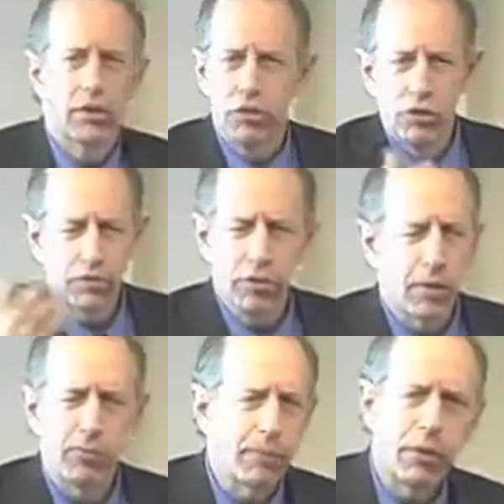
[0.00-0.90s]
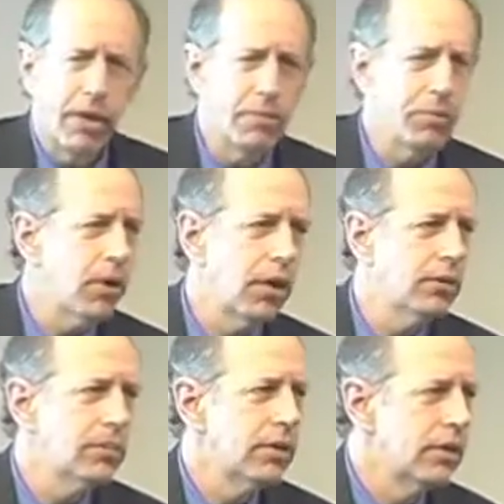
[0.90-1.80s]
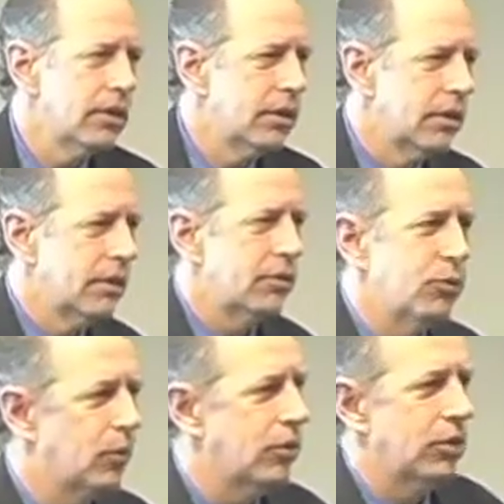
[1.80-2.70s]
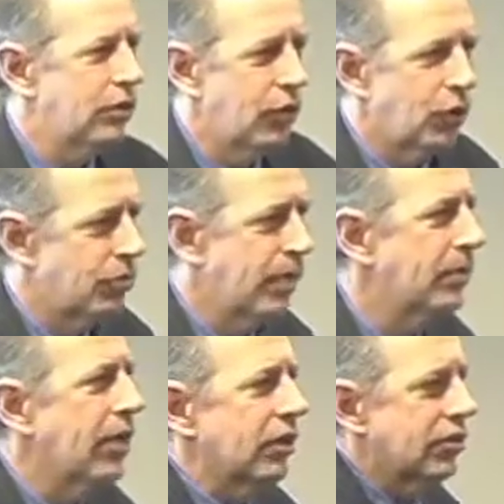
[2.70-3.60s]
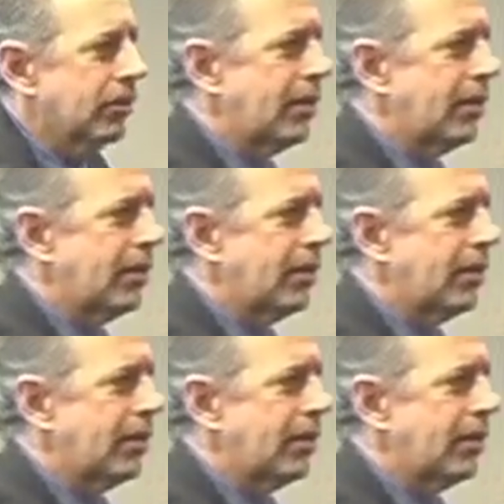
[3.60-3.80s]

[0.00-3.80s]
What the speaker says: does somebody remember an AP problem? You all know some AP. Yeah, tell me